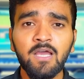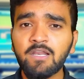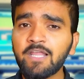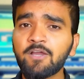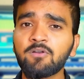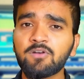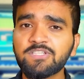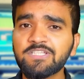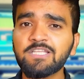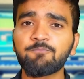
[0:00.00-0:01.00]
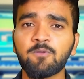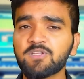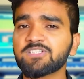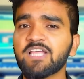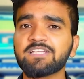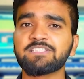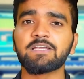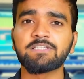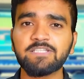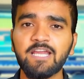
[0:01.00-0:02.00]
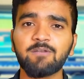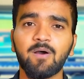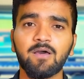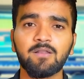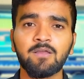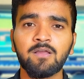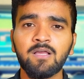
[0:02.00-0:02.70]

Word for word: Click on Receive from the CySync sidebar.